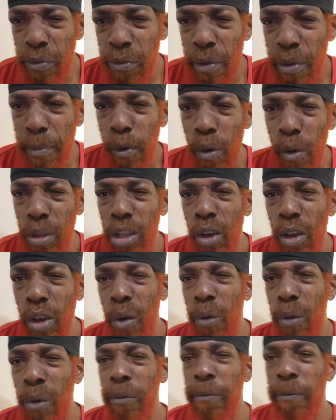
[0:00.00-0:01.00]
from all the
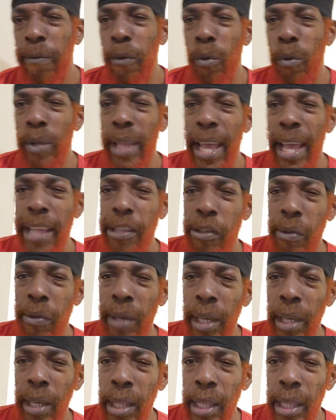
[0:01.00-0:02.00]
old food that you
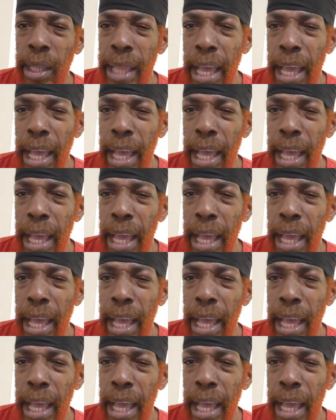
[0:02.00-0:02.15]
eating,